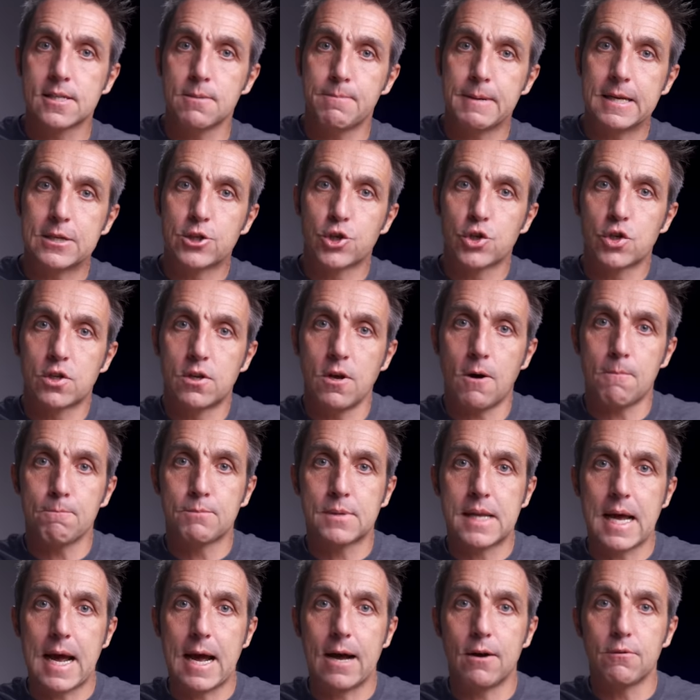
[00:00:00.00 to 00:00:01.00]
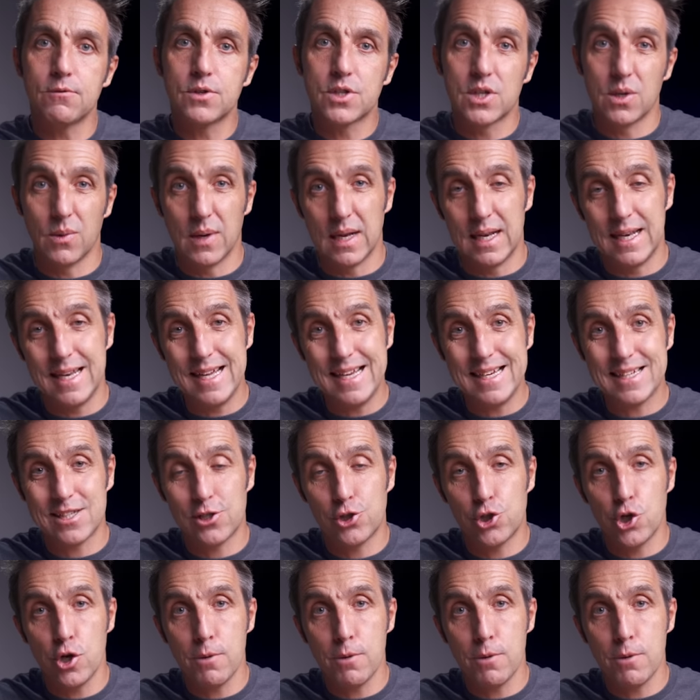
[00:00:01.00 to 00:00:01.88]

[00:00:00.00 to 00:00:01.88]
to be stopped down to at least